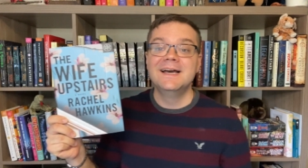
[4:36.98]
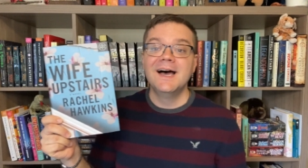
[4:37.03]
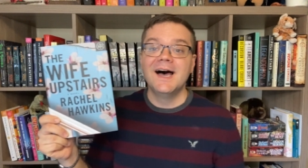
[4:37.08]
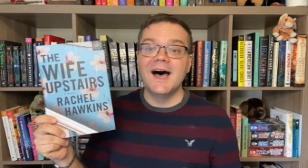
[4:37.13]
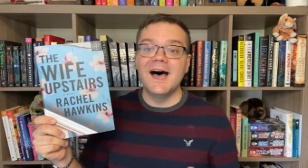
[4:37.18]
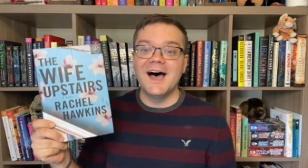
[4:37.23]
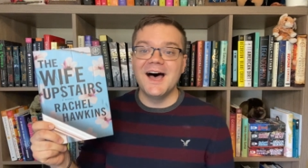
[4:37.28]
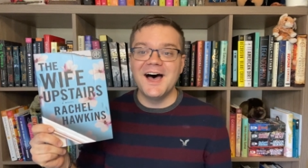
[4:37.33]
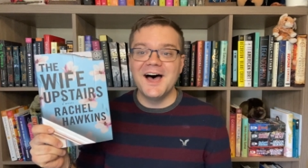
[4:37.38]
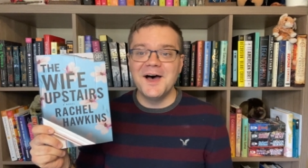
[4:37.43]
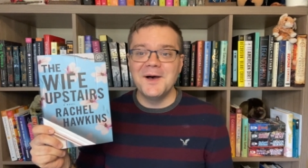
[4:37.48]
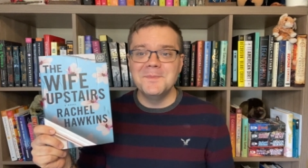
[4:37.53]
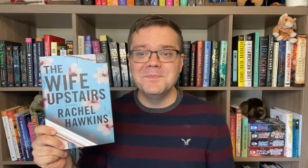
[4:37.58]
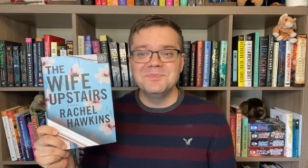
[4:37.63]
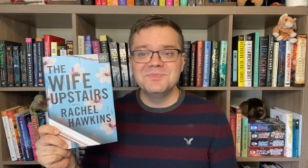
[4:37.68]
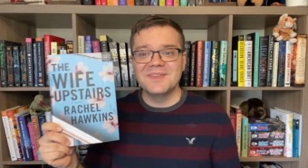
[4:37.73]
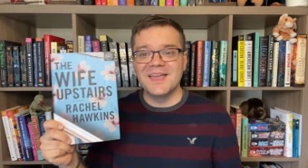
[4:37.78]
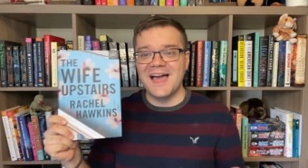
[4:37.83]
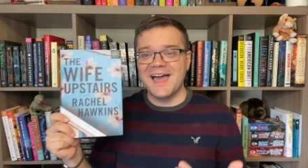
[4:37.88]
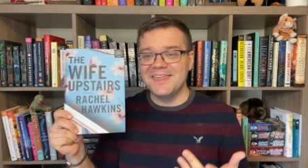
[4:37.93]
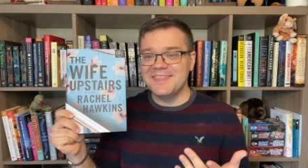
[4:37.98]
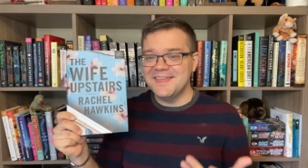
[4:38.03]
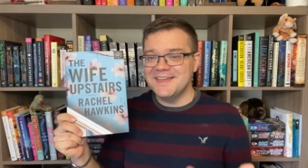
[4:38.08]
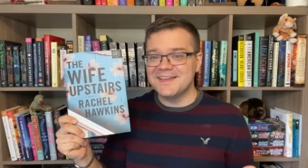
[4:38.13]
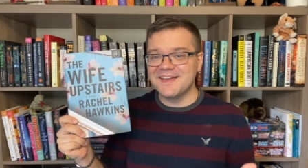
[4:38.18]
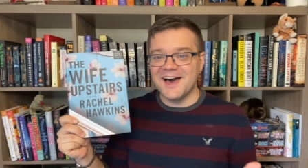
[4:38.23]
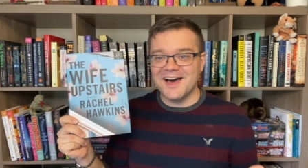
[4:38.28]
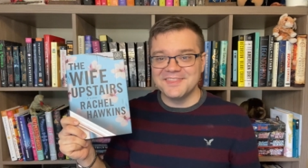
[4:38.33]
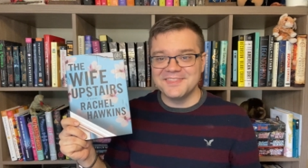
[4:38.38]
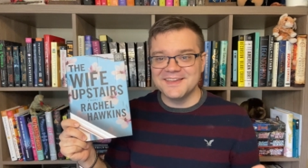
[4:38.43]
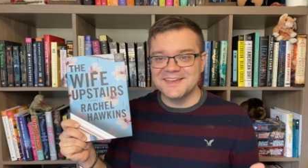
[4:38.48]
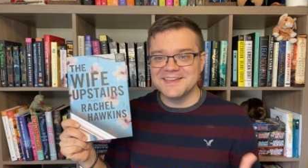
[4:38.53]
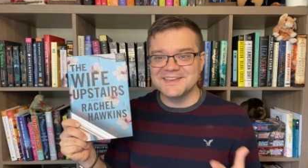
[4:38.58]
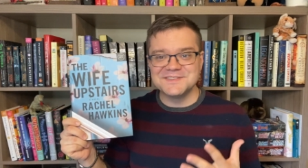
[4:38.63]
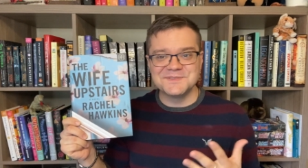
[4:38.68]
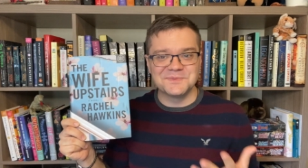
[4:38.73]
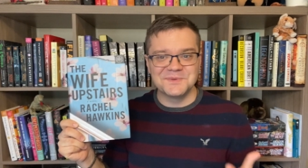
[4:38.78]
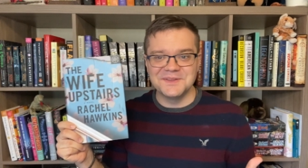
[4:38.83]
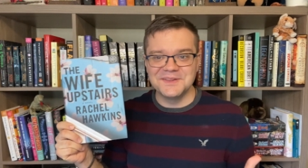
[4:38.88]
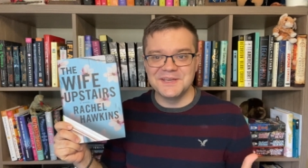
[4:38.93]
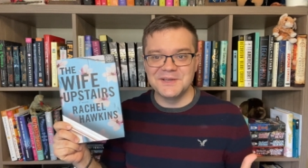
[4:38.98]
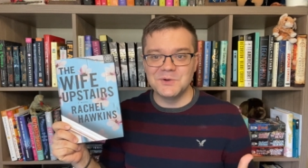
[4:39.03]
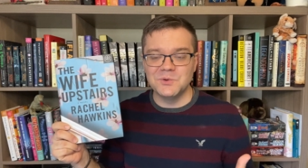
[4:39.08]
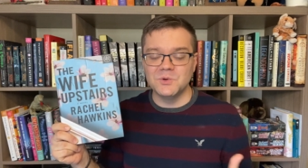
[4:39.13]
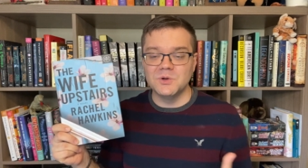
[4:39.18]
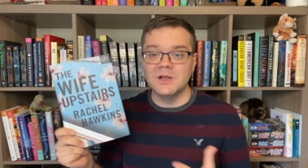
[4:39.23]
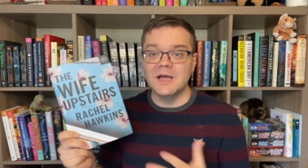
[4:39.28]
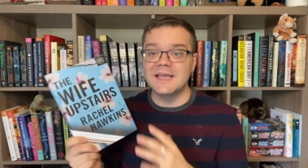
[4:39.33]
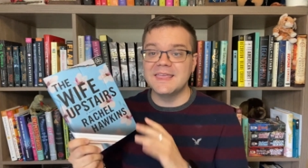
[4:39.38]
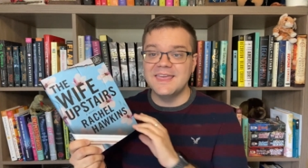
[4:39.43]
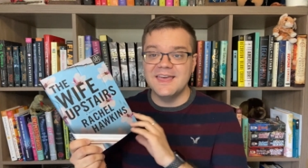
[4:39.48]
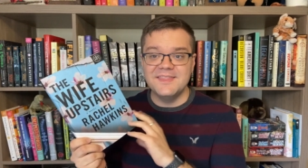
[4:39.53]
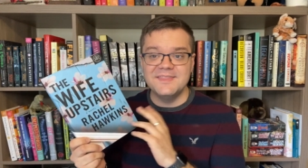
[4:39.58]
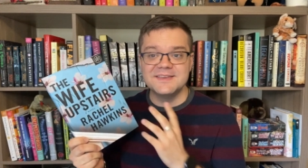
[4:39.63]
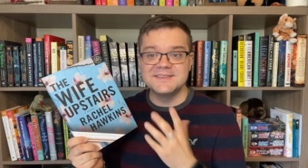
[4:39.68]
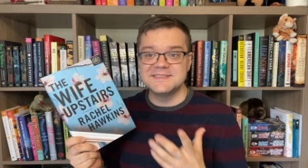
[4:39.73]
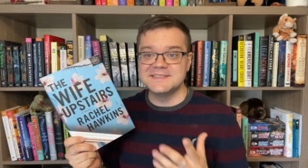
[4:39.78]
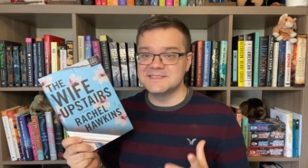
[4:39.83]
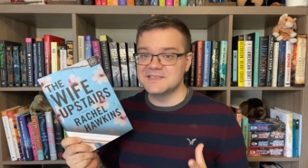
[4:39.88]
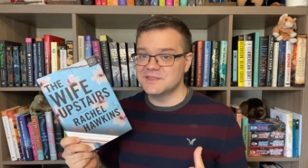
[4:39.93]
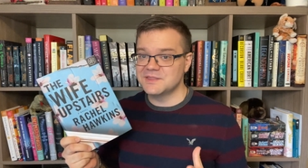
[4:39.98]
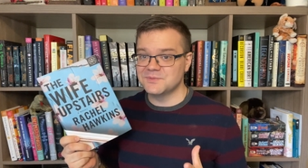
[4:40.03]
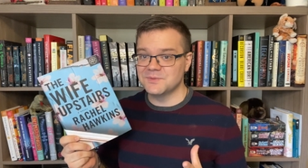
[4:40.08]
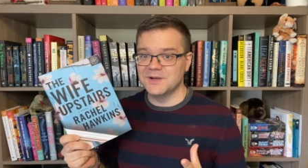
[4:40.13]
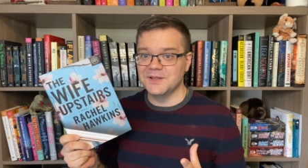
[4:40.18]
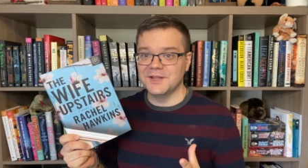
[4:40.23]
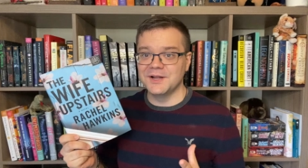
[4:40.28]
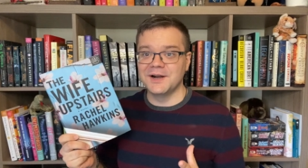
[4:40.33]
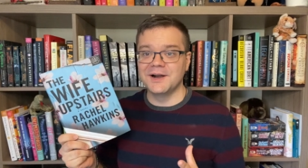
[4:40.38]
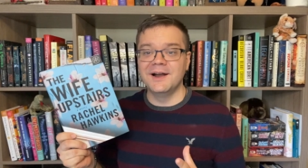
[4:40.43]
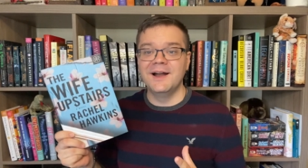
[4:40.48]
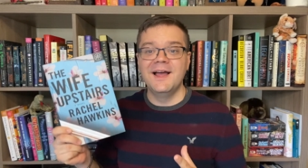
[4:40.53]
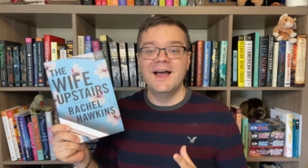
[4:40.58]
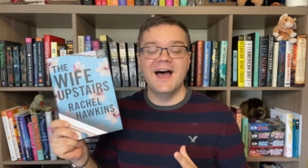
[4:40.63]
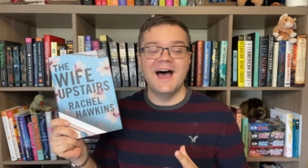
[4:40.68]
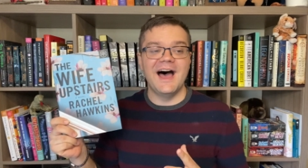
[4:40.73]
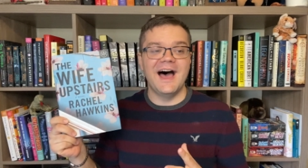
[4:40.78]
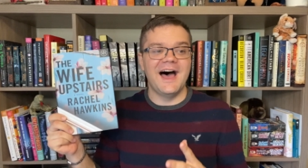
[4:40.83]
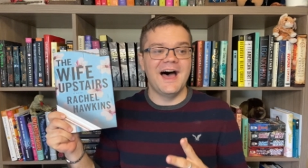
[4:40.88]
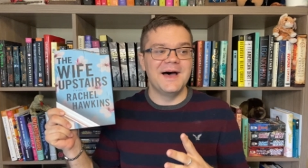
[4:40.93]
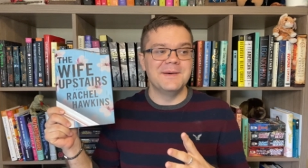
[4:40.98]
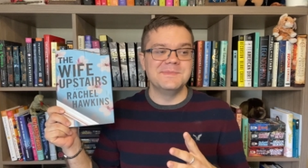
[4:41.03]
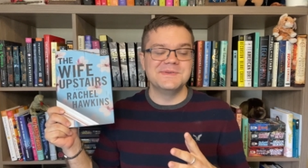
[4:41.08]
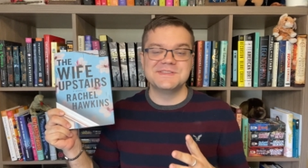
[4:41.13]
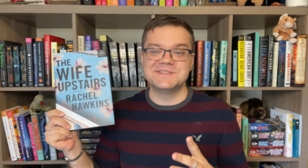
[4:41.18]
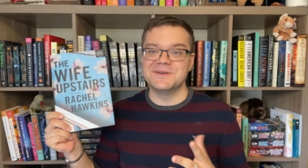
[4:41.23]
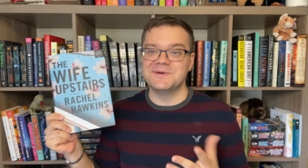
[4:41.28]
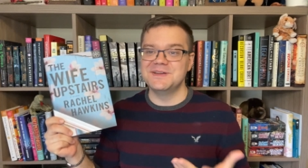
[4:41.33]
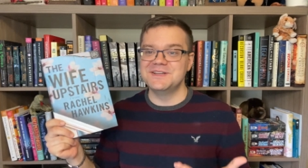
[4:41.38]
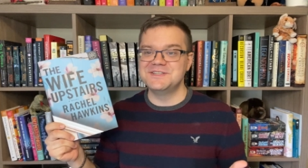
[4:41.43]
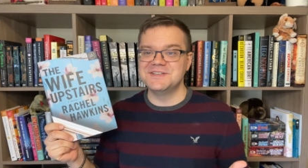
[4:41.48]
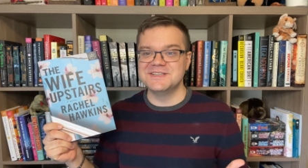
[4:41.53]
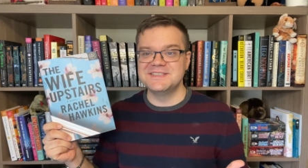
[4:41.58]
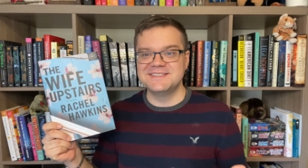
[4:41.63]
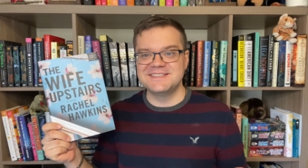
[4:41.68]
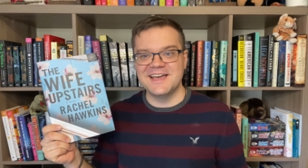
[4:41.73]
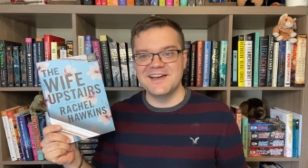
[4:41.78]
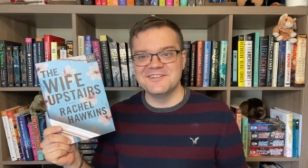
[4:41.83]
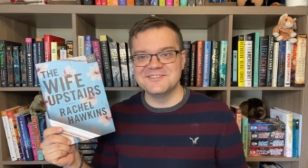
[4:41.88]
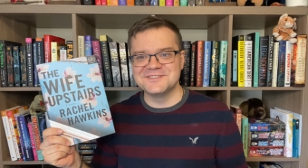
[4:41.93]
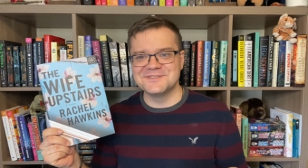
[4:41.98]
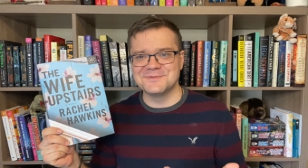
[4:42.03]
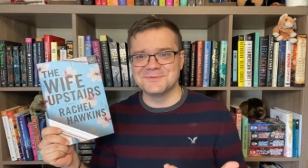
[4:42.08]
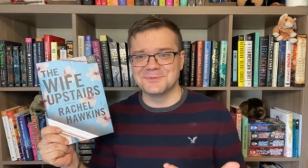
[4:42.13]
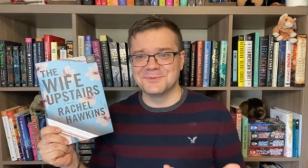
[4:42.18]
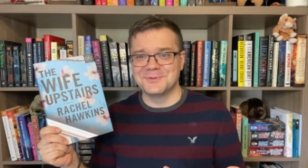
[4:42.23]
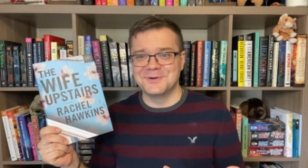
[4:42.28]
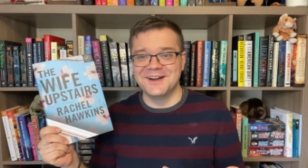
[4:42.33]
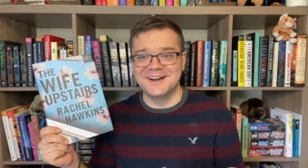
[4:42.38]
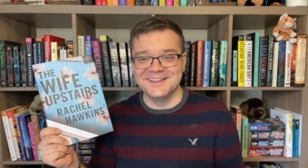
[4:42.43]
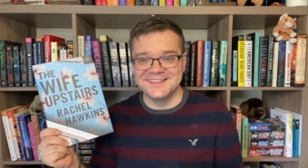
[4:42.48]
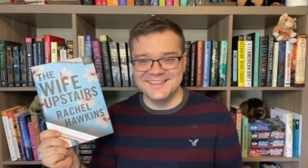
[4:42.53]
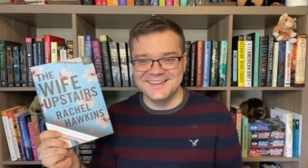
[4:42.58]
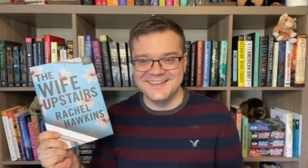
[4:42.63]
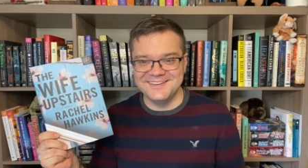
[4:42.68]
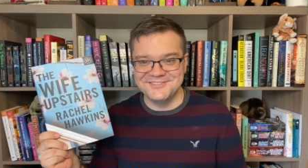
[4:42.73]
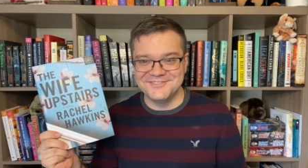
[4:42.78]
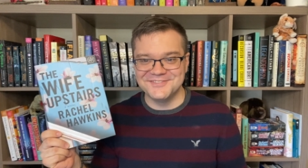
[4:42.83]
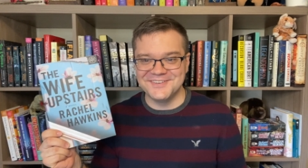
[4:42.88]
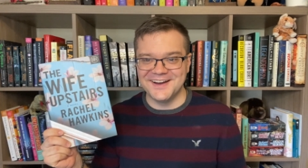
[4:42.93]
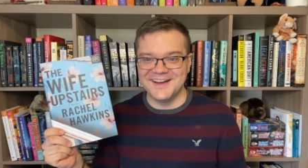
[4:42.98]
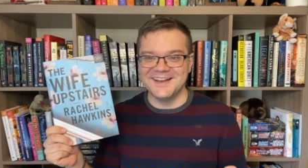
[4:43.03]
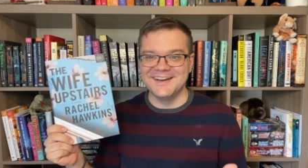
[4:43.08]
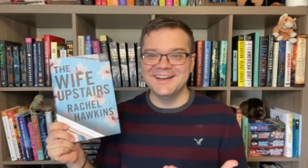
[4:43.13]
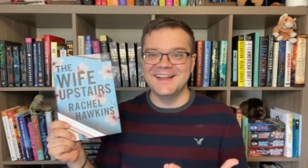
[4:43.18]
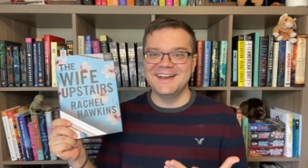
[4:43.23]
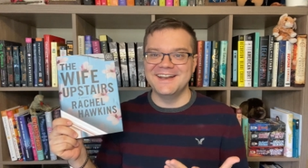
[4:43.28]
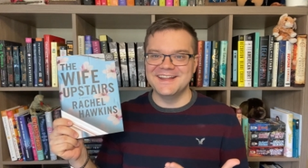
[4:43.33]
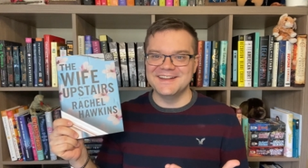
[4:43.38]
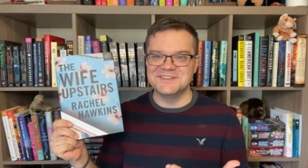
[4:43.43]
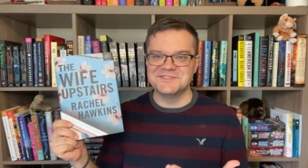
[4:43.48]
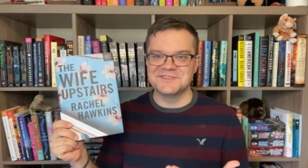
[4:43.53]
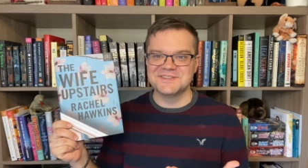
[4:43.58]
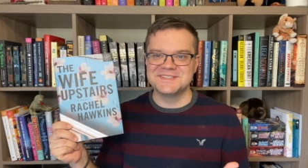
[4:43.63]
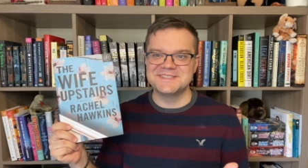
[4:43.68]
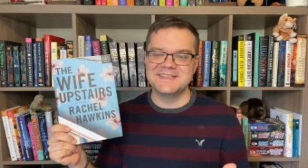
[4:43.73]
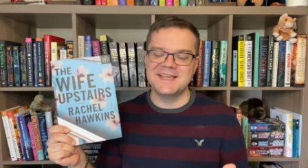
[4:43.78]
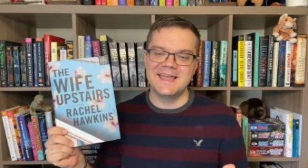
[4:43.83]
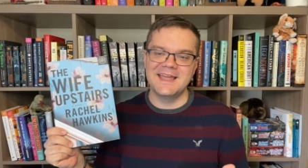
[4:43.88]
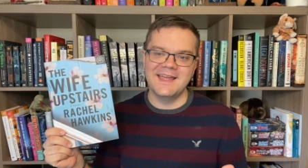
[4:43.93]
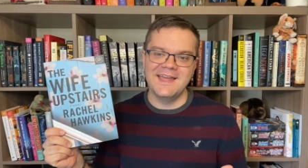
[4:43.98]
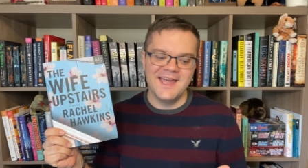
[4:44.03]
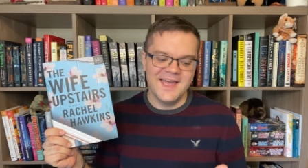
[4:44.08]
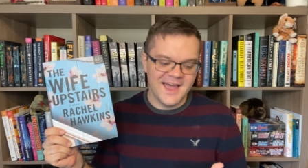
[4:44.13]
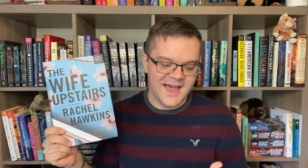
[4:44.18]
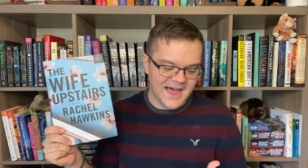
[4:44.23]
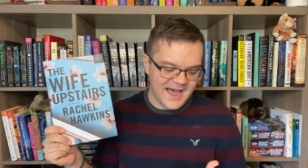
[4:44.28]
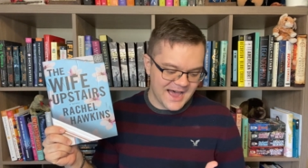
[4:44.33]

I think Gothic is really cool. Again, this is a thriller, so it just sounds really fun and interesting.